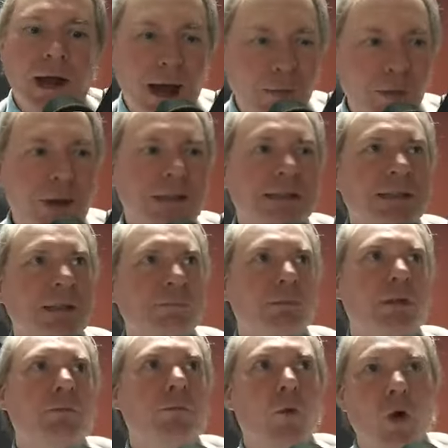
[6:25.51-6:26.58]
I want
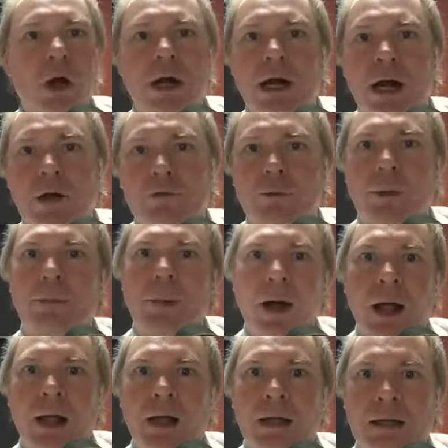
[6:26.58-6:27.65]
something more
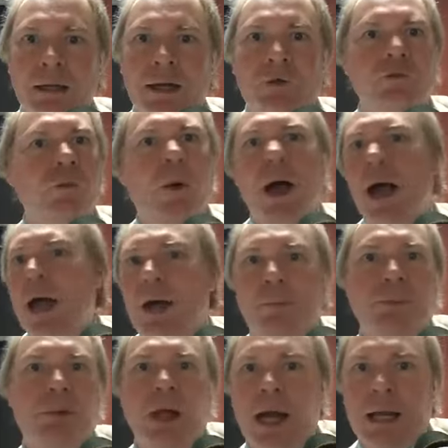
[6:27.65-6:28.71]
cosmopolitan. That's why I
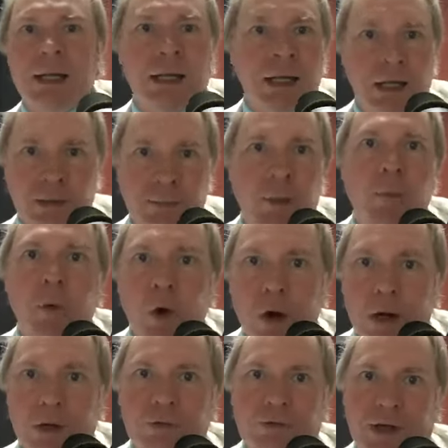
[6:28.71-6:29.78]
applaud Lincoln
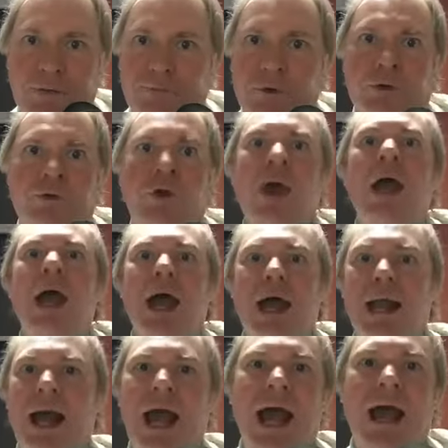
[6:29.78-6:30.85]
Memorial's efforts
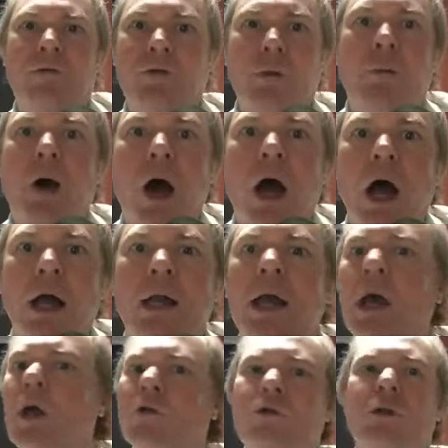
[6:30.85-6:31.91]
and have him on
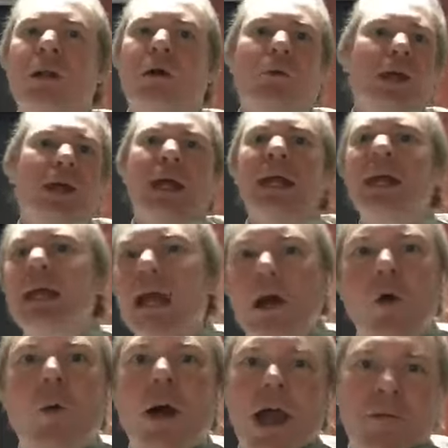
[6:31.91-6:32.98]
so that we can get
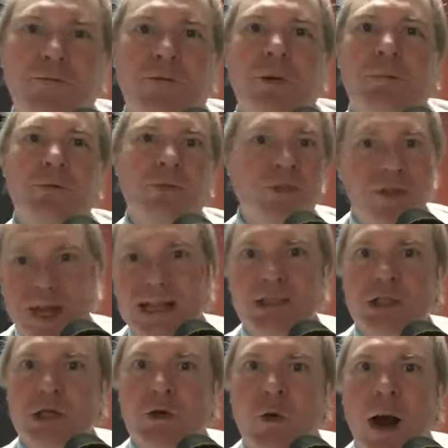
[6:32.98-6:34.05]
away from
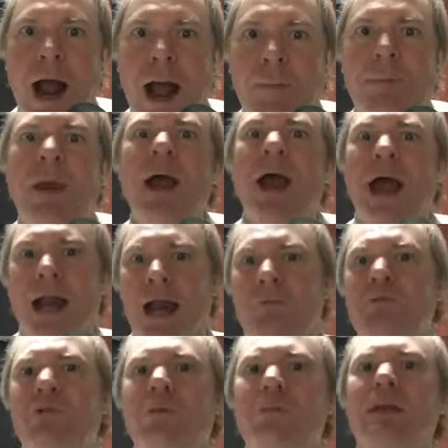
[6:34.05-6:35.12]
this crap and have
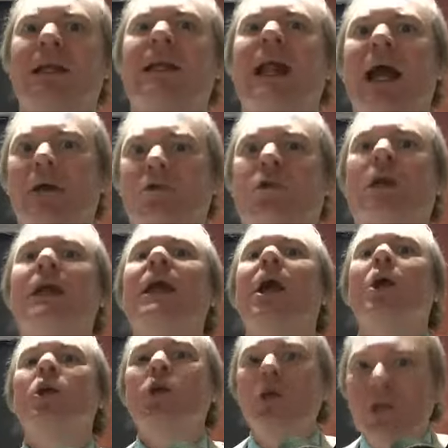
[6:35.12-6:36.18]
something that actually
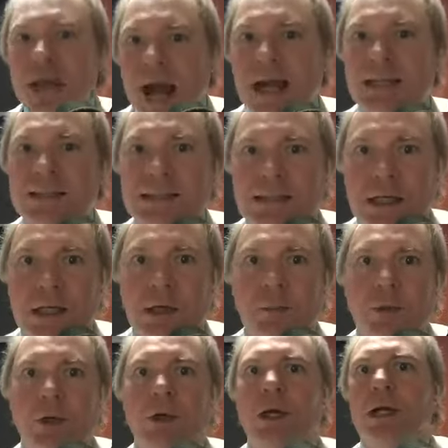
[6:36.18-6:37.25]
unites the
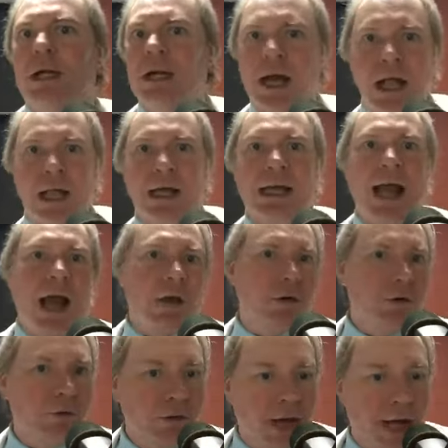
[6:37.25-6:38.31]
community. Colin
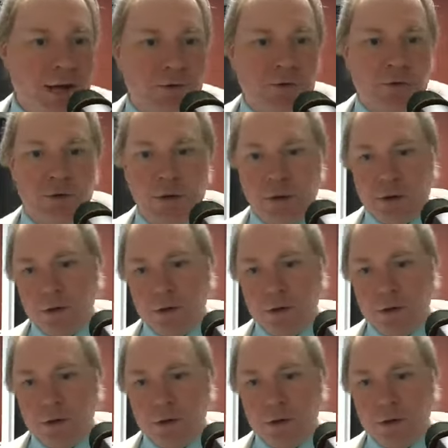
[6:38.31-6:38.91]
Cowherd's next.